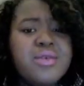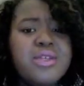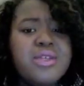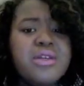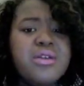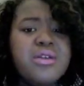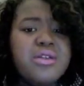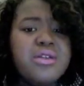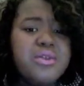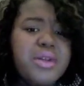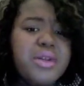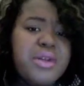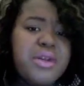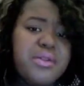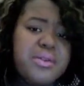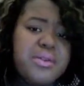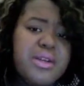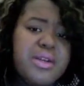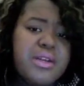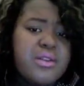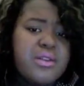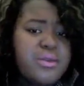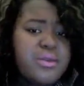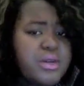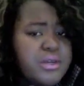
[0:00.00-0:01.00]
it was either
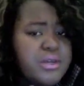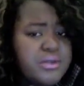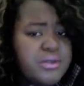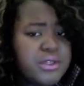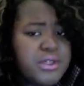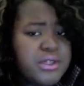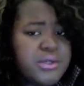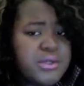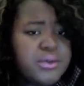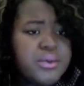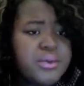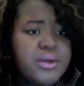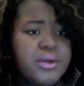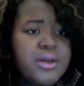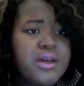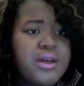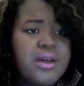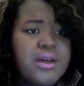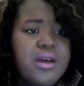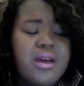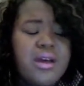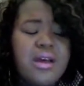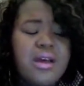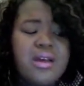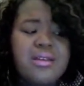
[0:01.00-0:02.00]
303 or 302.
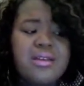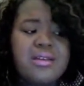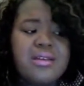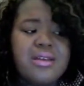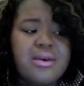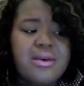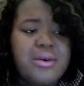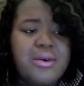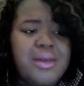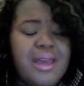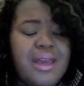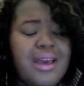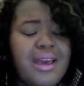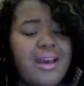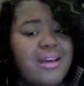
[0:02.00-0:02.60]
So